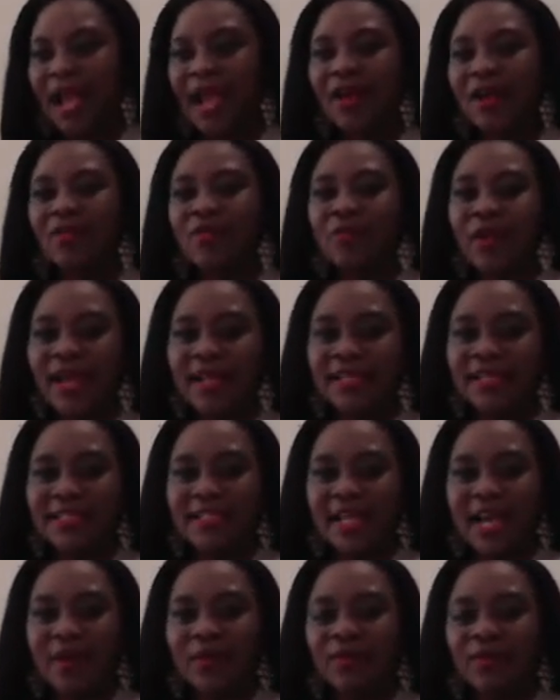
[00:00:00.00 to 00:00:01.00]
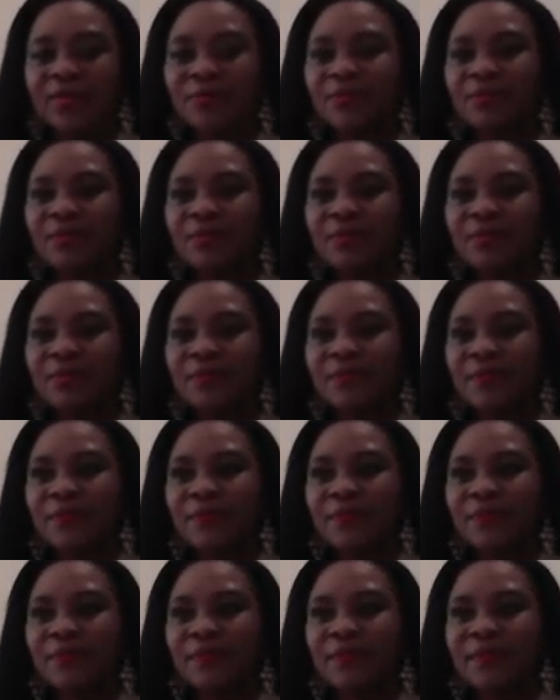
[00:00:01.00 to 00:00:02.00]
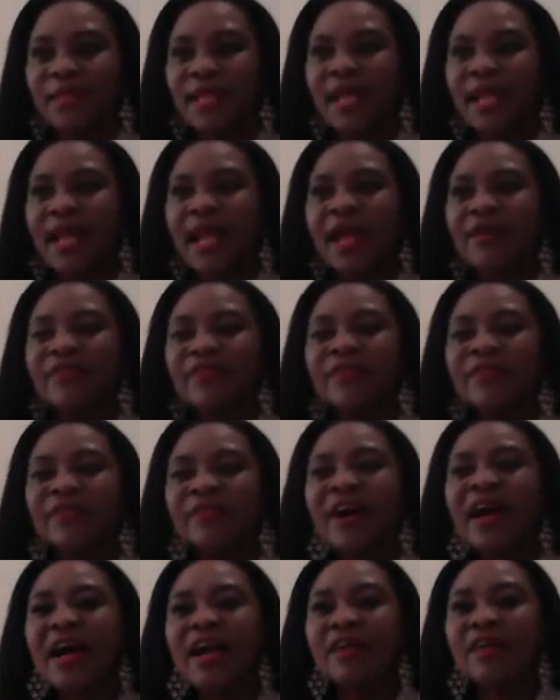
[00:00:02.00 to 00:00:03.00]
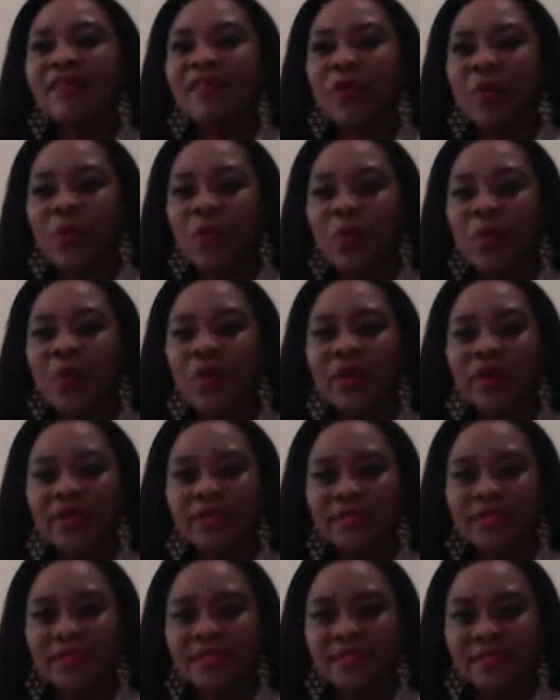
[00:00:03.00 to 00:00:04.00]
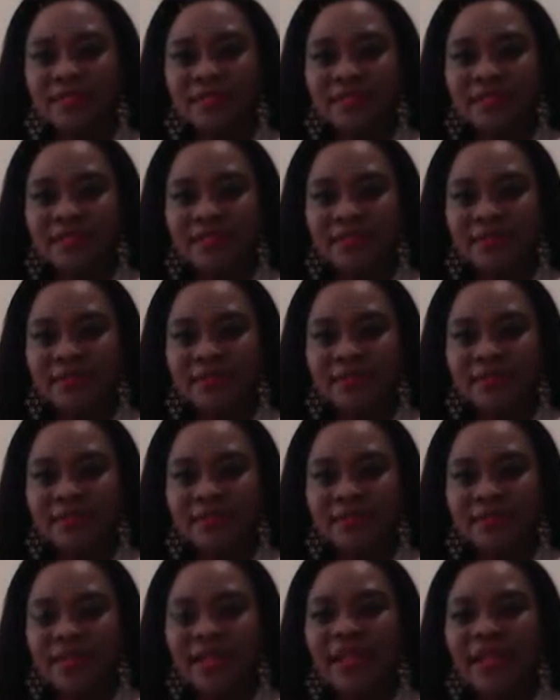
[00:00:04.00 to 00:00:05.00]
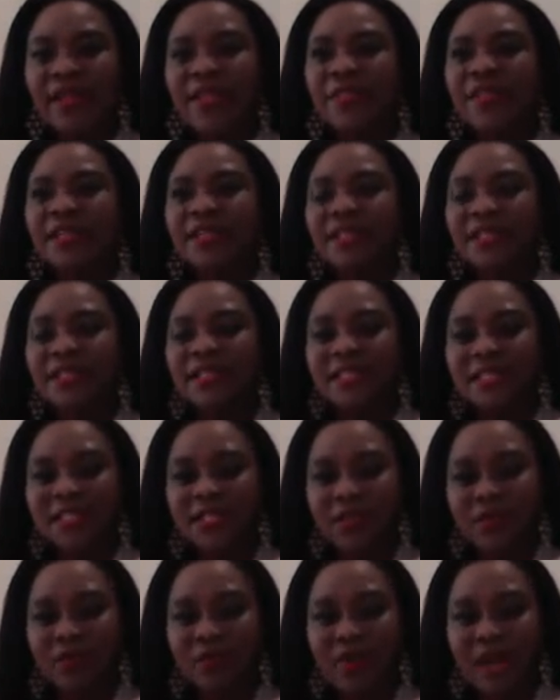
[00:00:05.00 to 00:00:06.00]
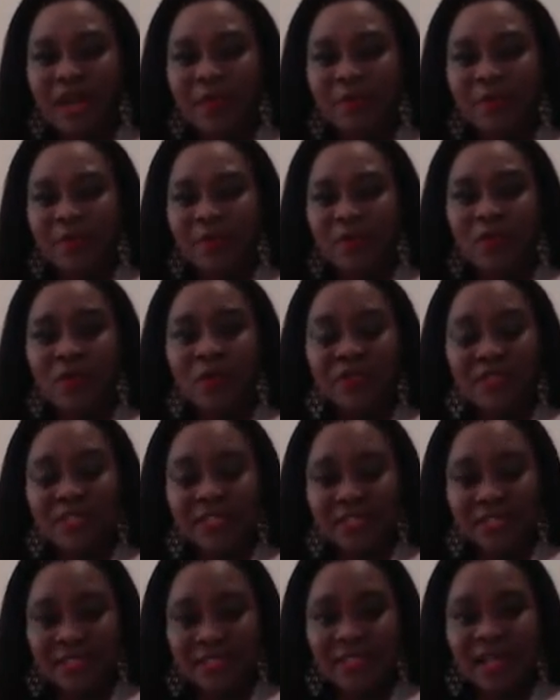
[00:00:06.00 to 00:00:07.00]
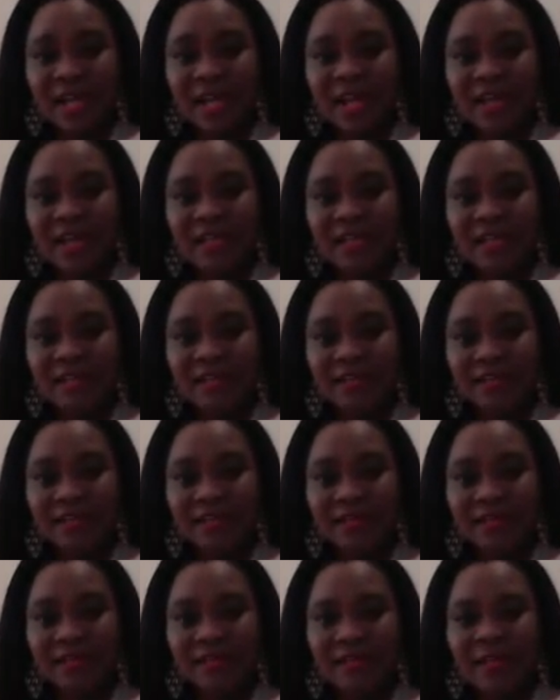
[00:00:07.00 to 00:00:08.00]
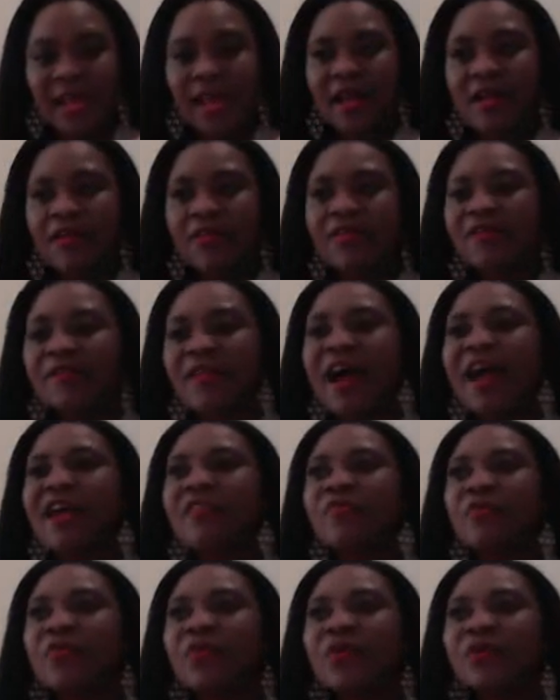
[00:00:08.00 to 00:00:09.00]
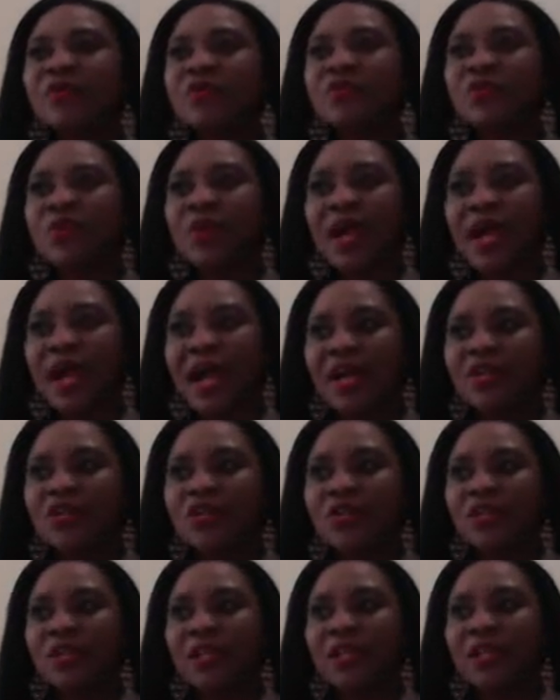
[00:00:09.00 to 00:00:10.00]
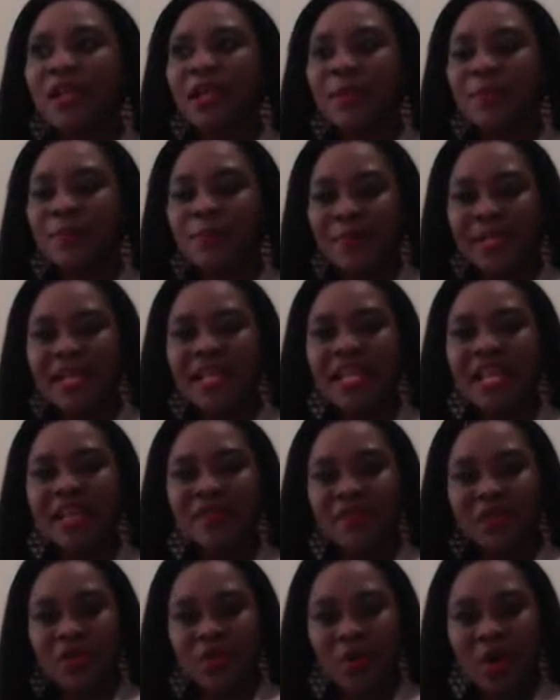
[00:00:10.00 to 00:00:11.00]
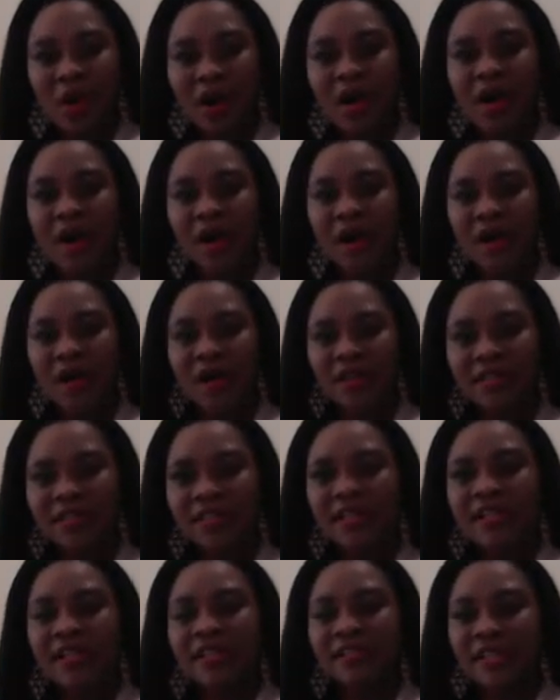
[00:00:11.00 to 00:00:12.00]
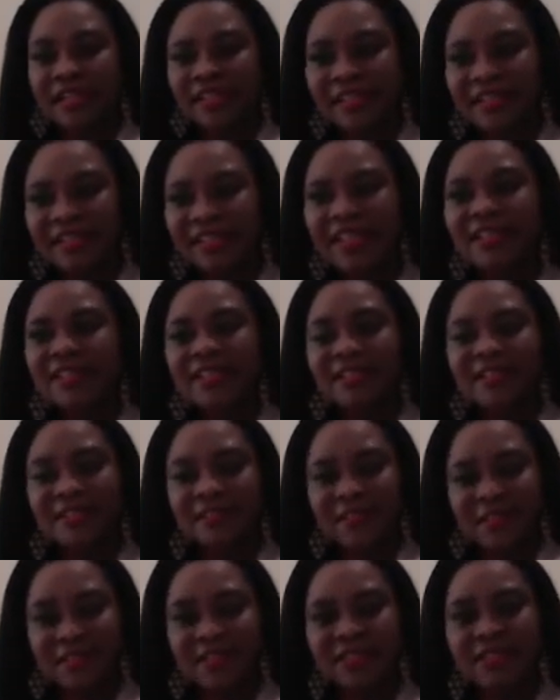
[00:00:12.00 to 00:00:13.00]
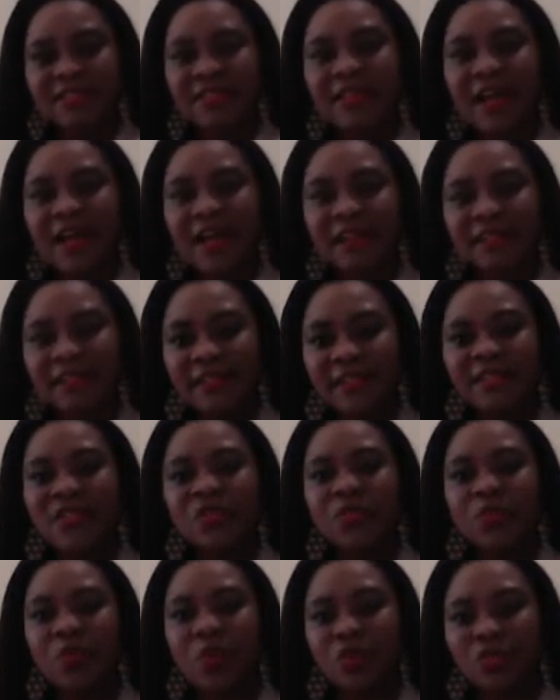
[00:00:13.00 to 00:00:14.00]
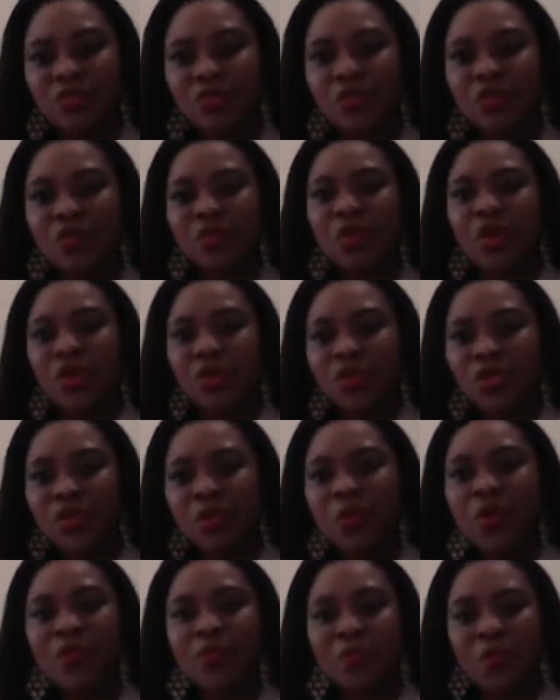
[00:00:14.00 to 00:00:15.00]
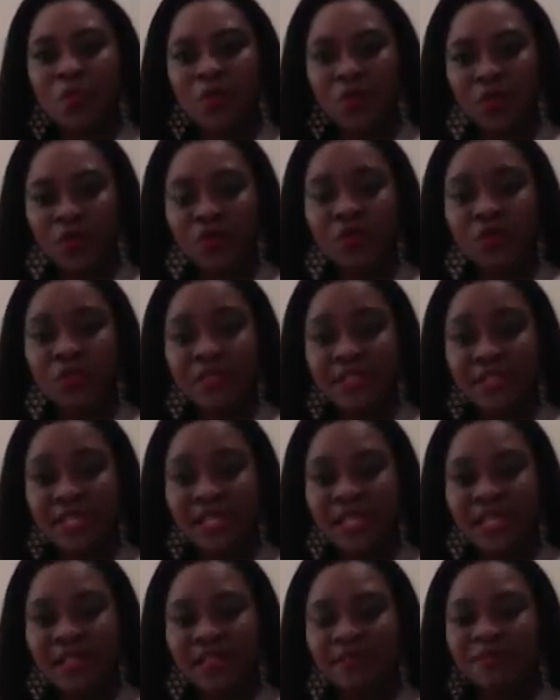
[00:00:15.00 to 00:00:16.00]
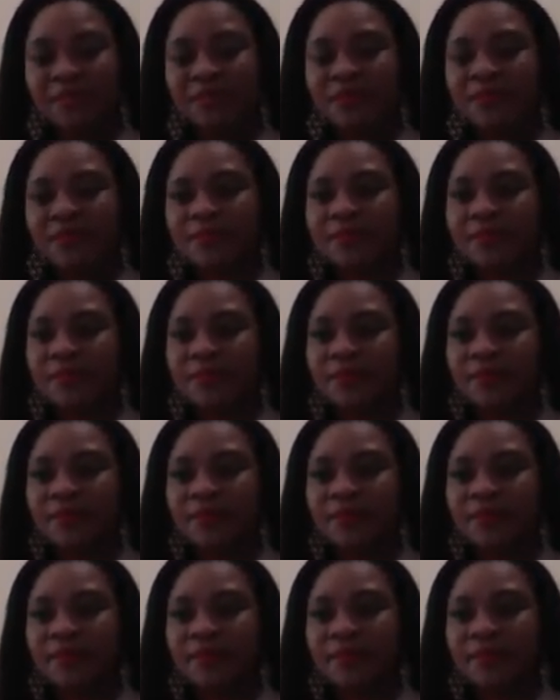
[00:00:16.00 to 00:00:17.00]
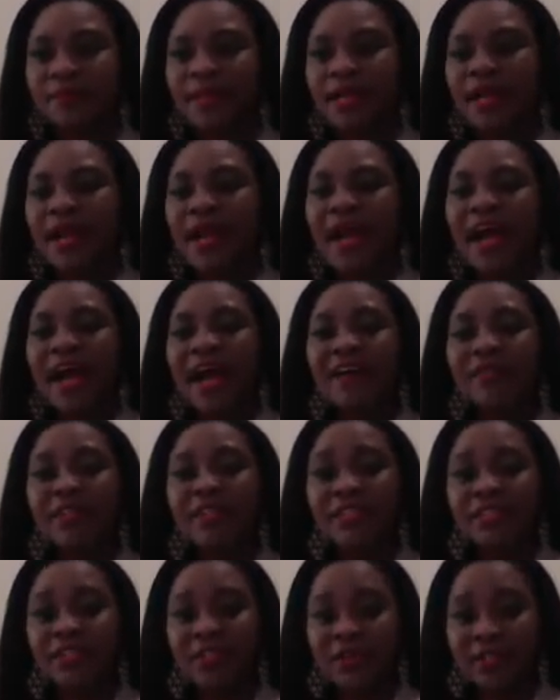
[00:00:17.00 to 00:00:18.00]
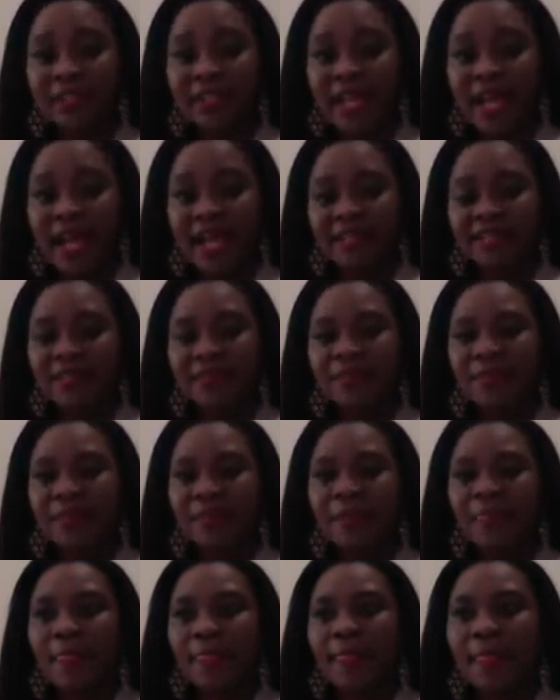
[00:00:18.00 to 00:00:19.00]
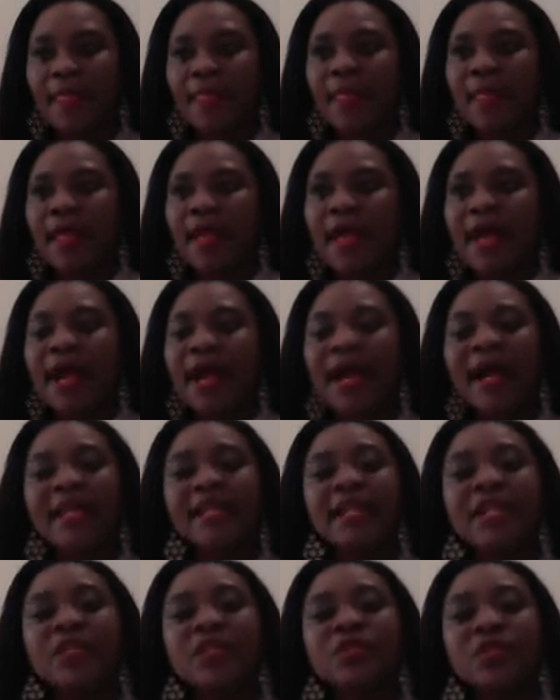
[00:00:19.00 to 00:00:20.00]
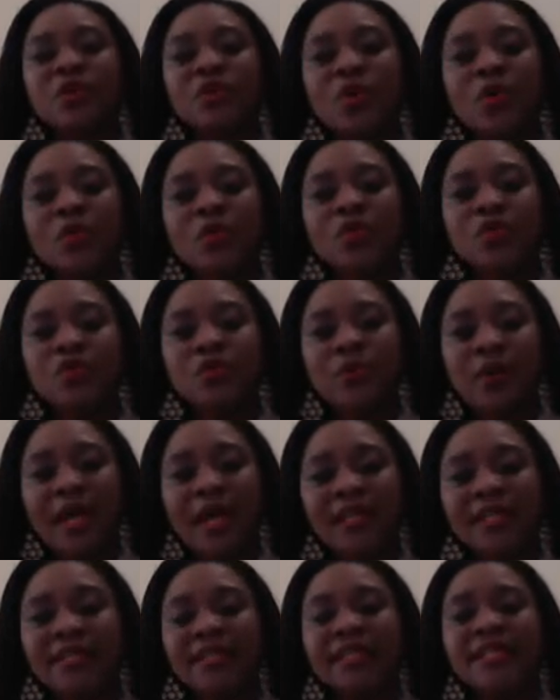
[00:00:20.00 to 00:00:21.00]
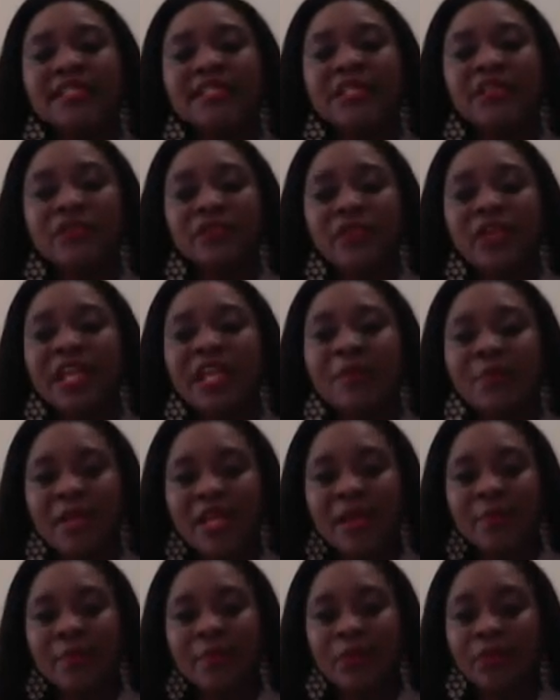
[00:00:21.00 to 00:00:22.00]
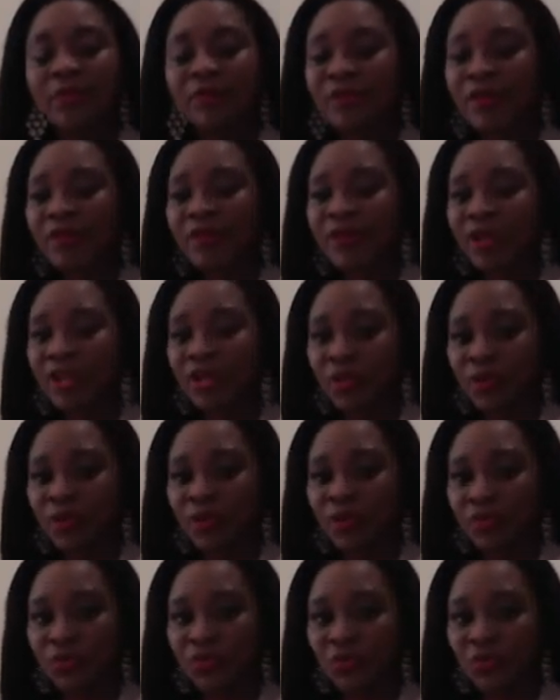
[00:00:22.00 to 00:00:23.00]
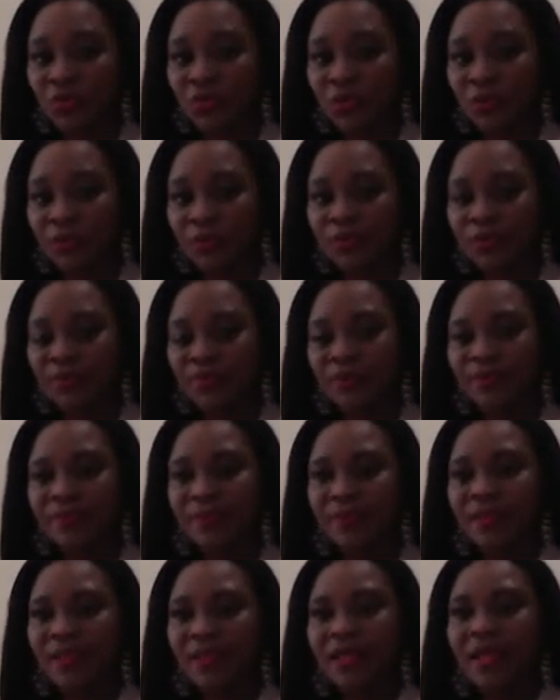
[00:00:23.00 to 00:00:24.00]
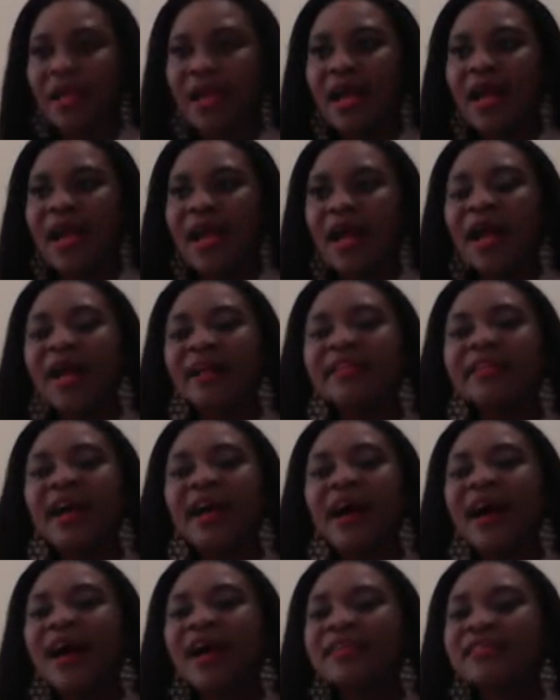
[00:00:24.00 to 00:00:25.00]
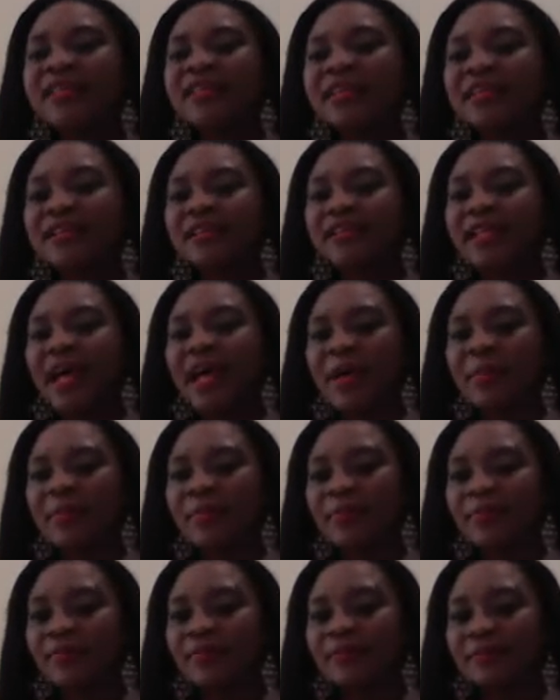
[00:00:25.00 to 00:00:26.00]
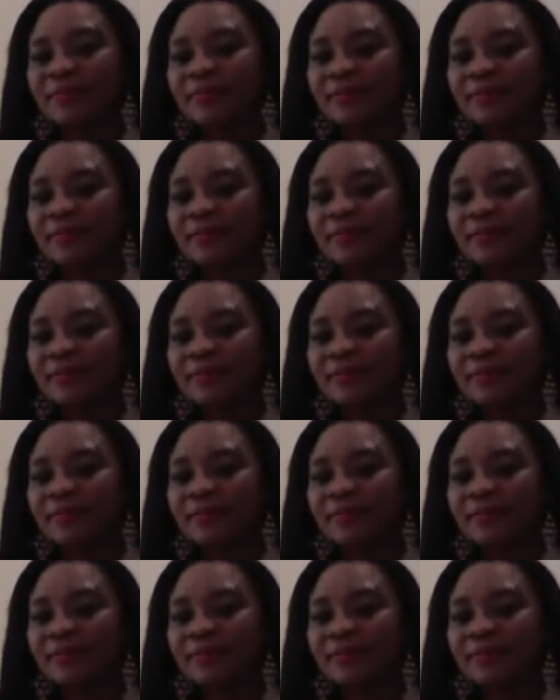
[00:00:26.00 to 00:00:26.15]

and write down 5 words that describe your style. 5 words you actually believe in your heart that this is the style, this is what you want the world to see. Having done that, I needed to go to at least 3 people very close to you and ask them